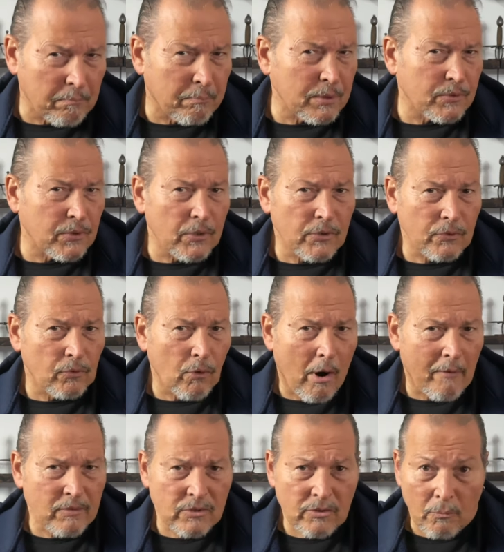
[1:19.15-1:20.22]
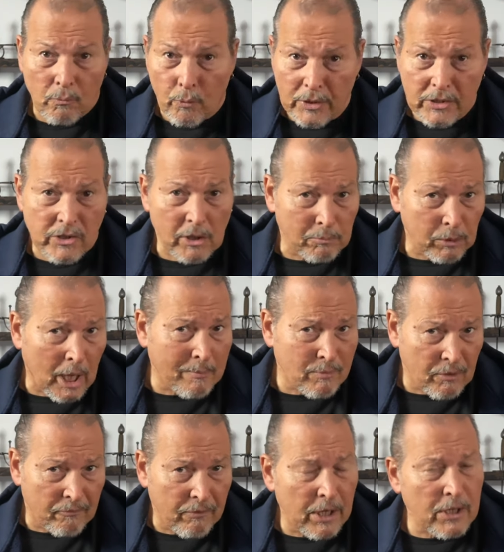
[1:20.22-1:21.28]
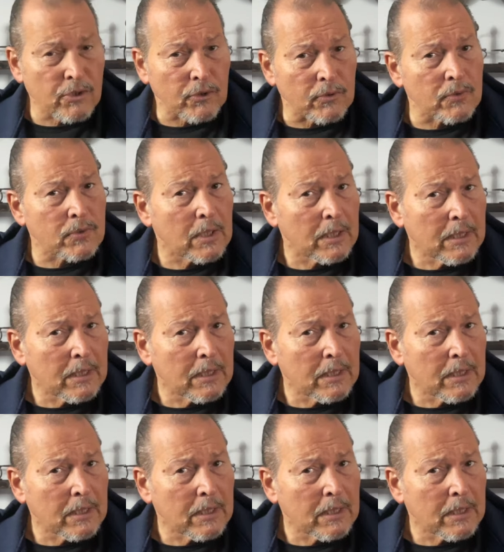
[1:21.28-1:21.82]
position to offer some reasonable observations